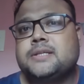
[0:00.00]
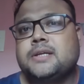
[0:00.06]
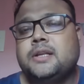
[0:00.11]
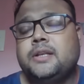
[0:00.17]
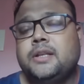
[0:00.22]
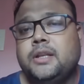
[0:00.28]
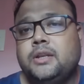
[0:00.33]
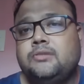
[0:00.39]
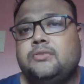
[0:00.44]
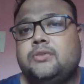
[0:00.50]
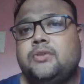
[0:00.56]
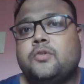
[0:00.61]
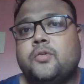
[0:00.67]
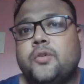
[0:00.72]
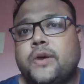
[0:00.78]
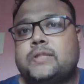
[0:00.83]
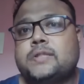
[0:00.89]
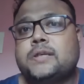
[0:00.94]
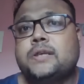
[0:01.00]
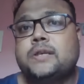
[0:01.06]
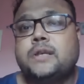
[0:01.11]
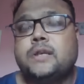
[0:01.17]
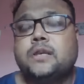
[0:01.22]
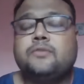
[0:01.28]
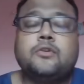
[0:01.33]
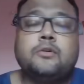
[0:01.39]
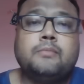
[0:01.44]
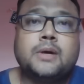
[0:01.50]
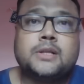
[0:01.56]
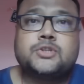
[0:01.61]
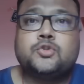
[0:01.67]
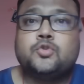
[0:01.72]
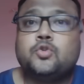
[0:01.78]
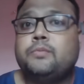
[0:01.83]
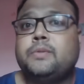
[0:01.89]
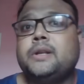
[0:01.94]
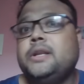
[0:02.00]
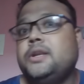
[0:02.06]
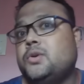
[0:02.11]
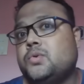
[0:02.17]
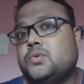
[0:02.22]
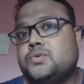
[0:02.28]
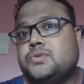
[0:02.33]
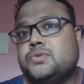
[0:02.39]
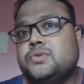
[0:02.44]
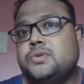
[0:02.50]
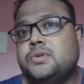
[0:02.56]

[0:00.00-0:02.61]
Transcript: continue for weeks, continue for months, nobody knows,